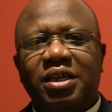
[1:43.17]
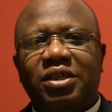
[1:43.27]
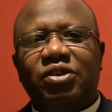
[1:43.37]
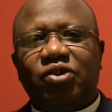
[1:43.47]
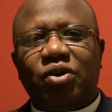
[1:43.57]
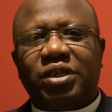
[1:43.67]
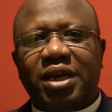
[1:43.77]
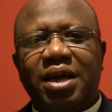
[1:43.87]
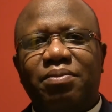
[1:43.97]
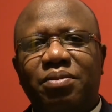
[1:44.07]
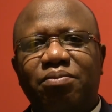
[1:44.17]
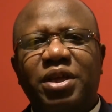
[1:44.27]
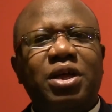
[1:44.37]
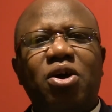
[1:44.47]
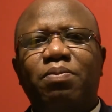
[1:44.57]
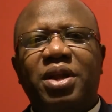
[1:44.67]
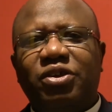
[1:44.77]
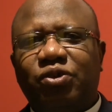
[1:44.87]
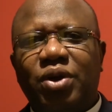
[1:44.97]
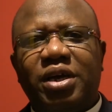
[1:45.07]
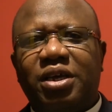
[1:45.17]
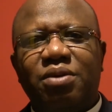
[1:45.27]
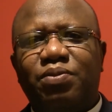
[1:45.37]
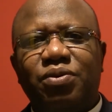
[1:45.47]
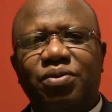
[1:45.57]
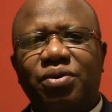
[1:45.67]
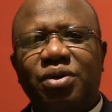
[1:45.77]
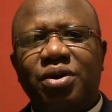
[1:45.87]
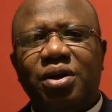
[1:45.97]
It is your time. May the Lord bless you and keep you.